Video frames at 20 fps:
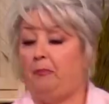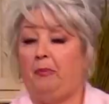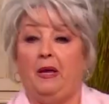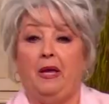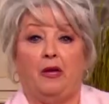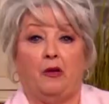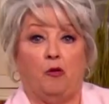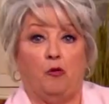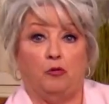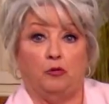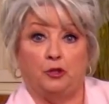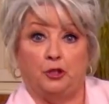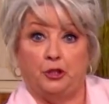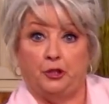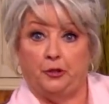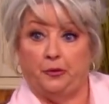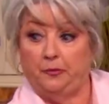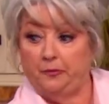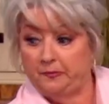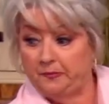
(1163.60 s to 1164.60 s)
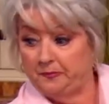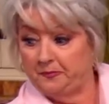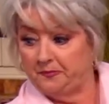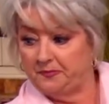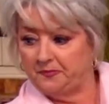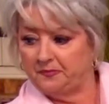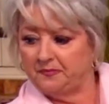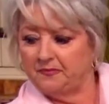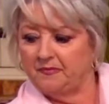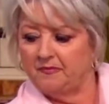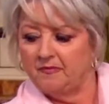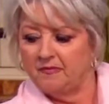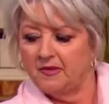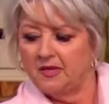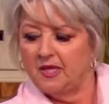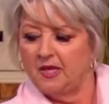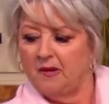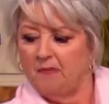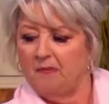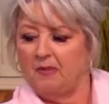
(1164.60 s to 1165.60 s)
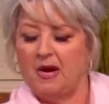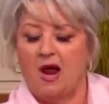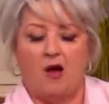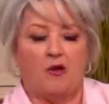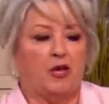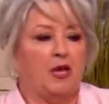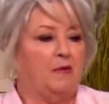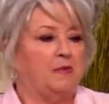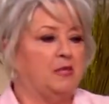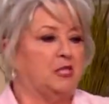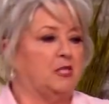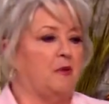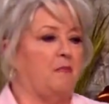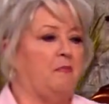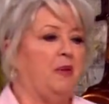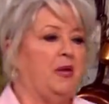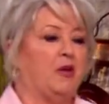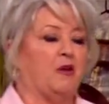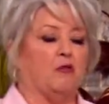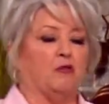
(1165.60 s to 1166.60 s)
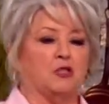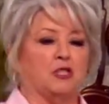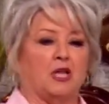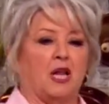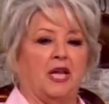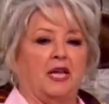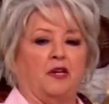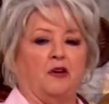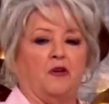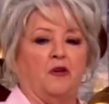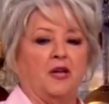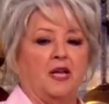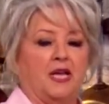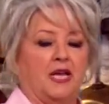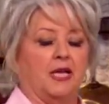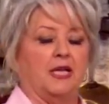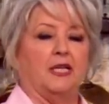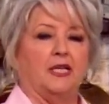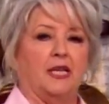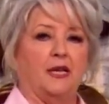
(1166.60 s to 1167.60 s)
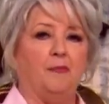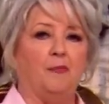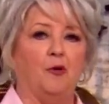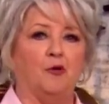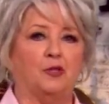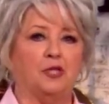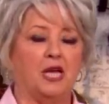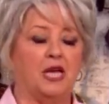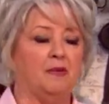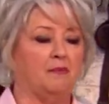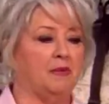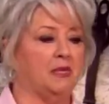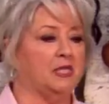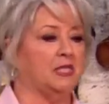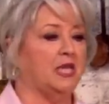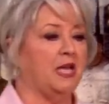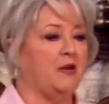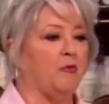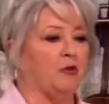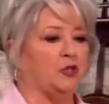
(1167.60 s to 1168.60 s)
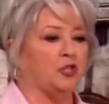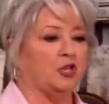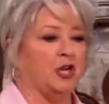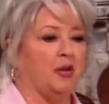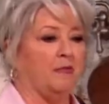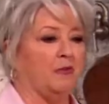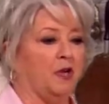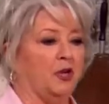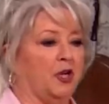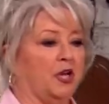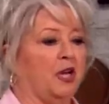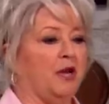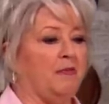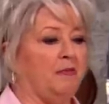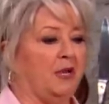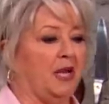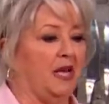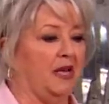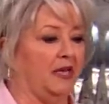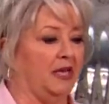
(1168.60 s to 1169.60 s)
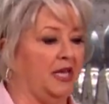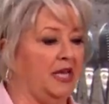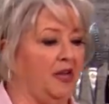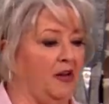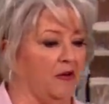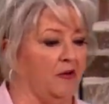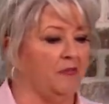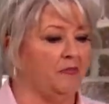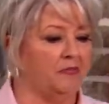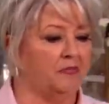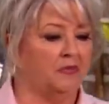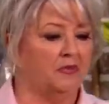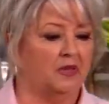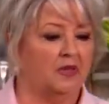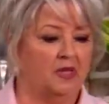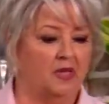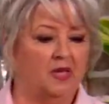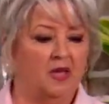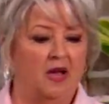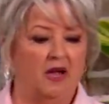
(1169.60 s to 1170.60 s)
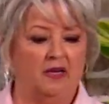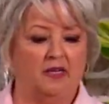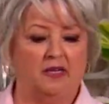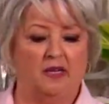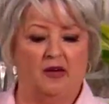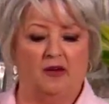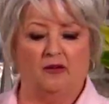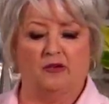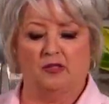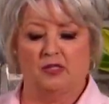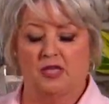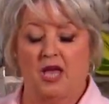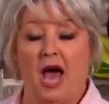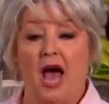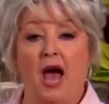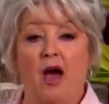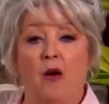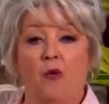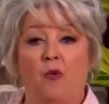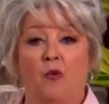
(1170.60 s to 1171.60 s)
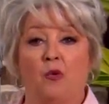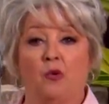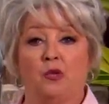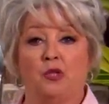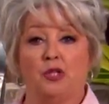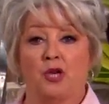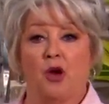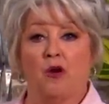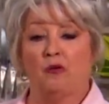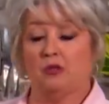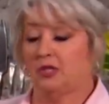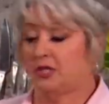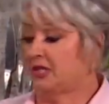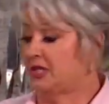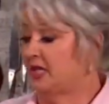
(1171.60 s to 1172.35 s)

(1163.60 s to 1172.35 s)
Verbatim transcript: a pickle, too. But I'll get me some pickles later. I'm going to take my sandwich and I'm going to come down here because I want y'all to